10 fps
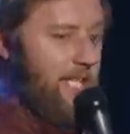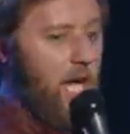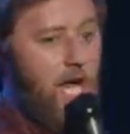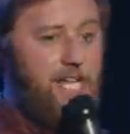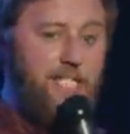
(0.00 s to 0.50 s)

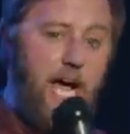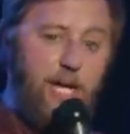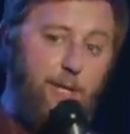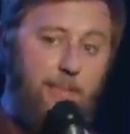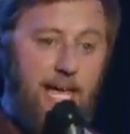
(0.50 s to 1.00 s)
saw a
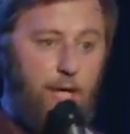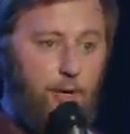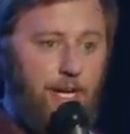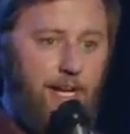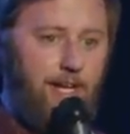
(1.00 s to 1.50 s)

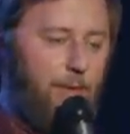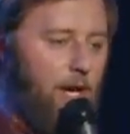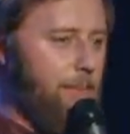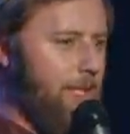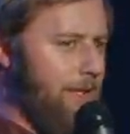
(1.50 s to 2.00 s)
documentary. And we'd all be